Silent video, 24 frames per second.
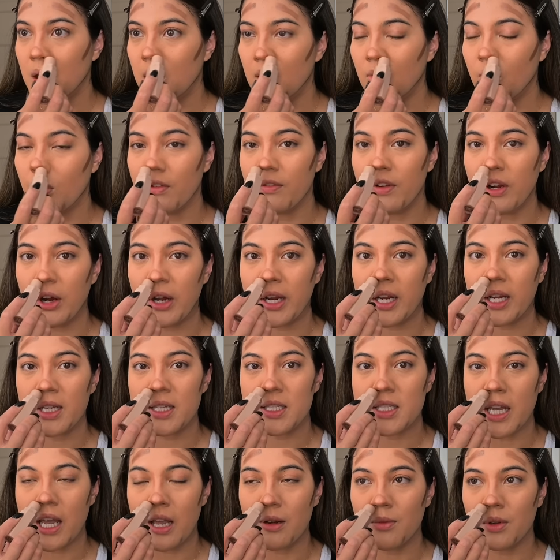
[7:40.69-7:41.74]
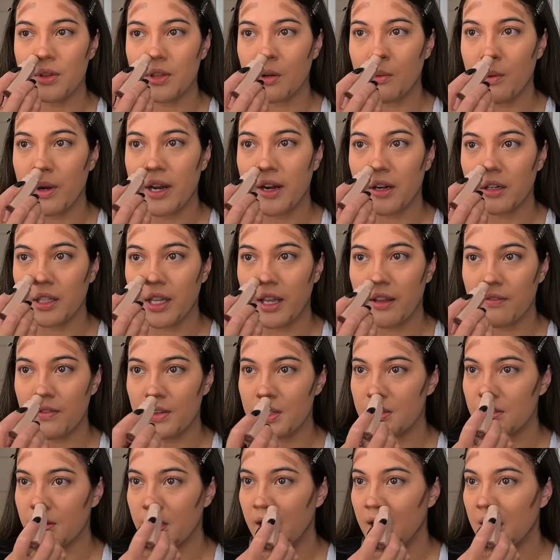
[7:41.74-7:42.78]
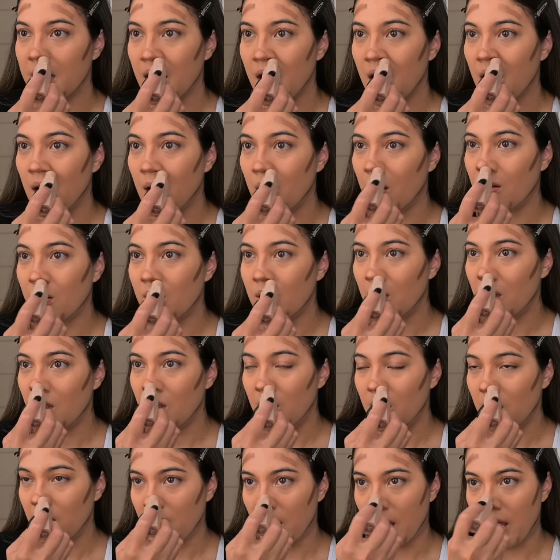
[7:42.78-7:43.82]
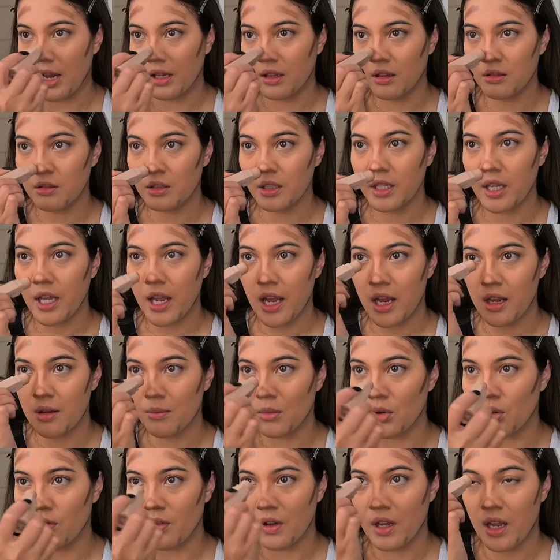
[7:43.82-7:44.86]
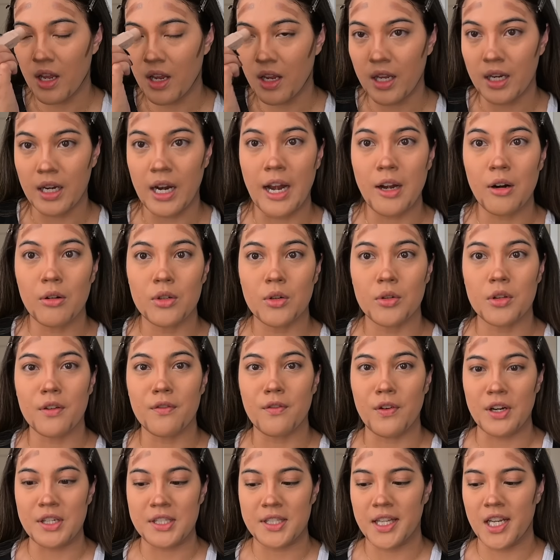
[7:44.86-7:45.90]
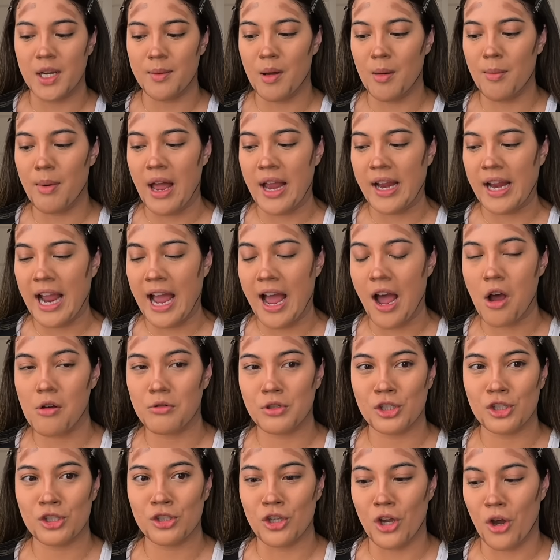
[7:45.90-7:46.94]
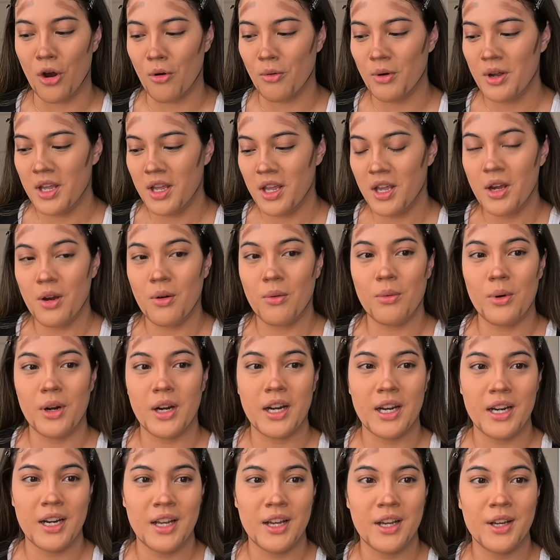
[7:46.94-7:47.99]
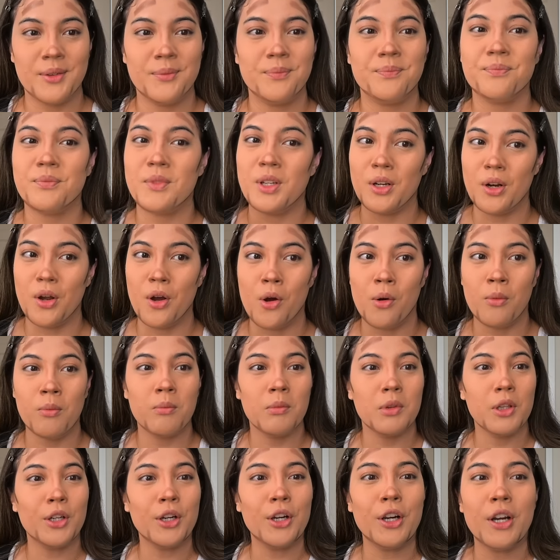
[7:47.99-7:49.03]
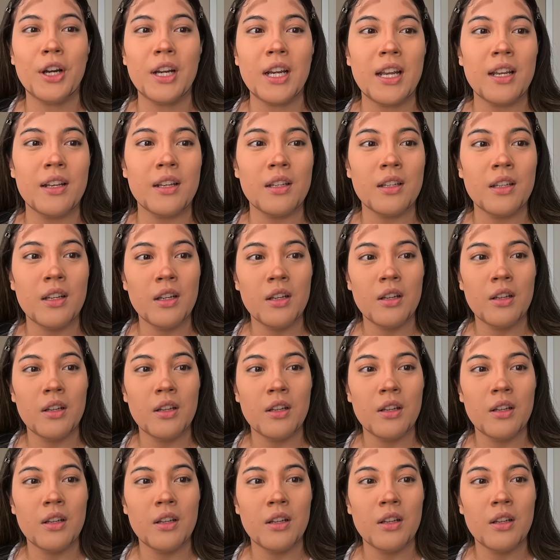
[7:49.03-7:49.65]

we're very content with the way our life is right now. I literally hate moving and I don't know the first thing about buying a house. So we're gonna, you know, learn and